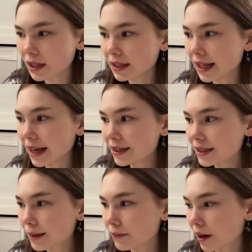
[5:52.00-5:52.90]

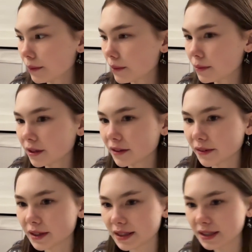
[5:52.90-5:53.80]
Next, I'm probably
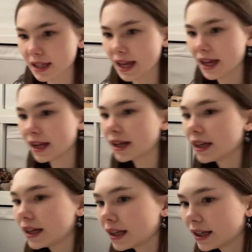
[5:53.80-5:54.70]
going to say
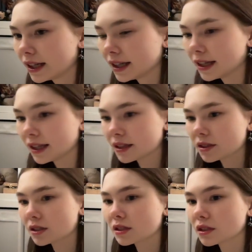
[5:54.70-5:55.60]

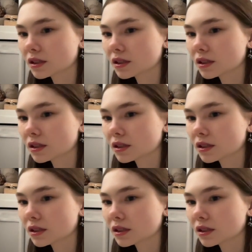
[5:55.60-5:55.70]
it's